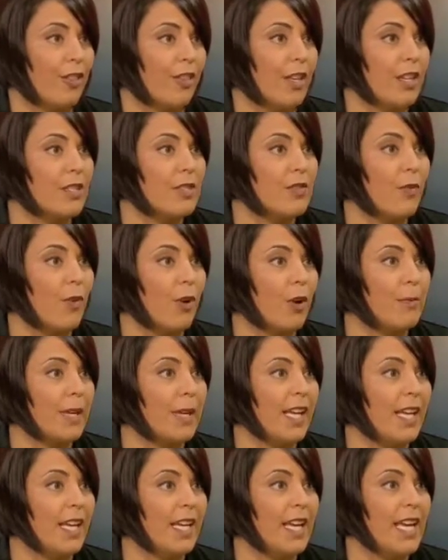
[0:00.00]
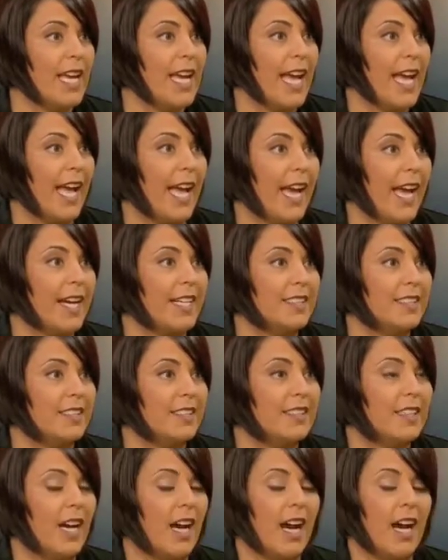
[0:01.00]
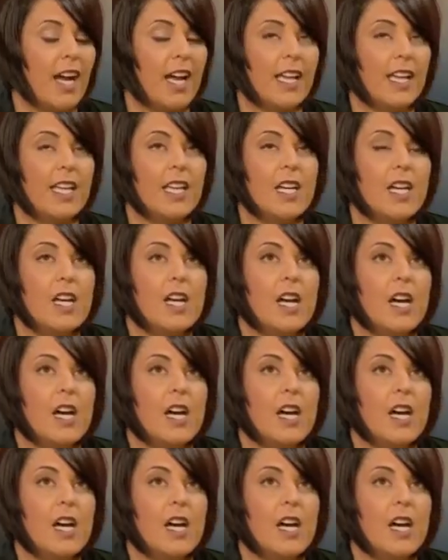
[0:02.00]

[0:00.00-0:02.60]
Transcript: things for me, and I